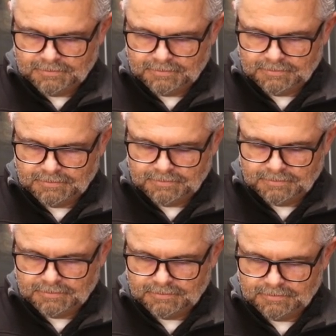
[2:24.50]

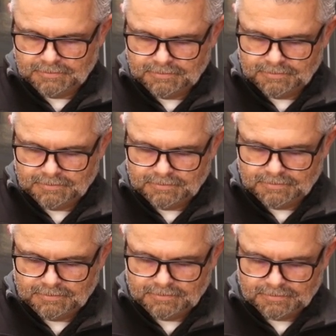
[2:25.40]

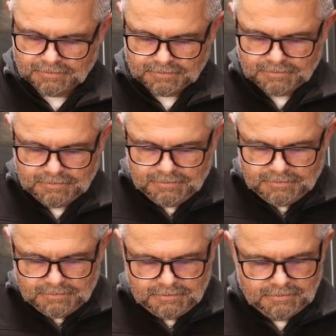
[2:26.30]

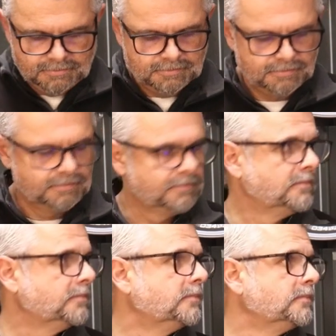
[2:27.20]

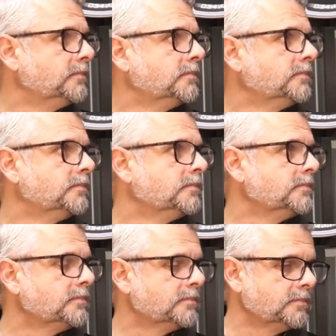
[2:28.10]

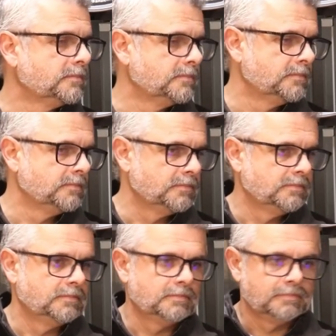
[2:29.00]

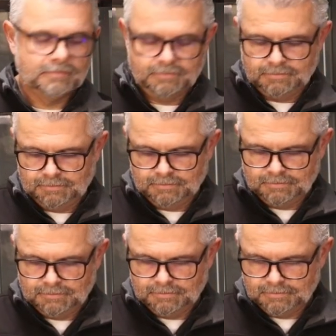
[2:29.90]
The person shown says nothing.